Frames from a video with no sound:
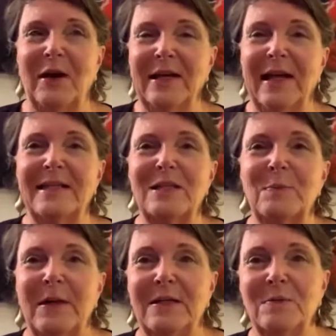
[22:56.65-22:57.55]
I'd like to
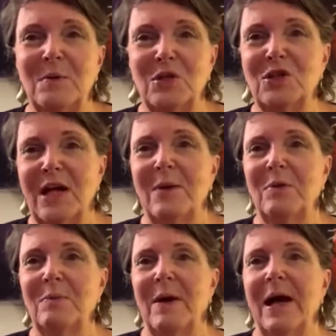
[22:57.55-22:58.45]
spend as much time
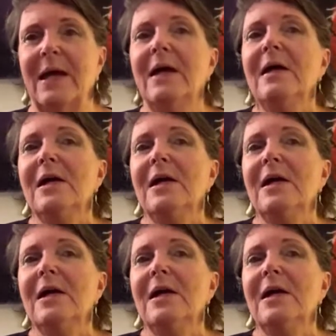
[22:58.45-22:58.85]
with my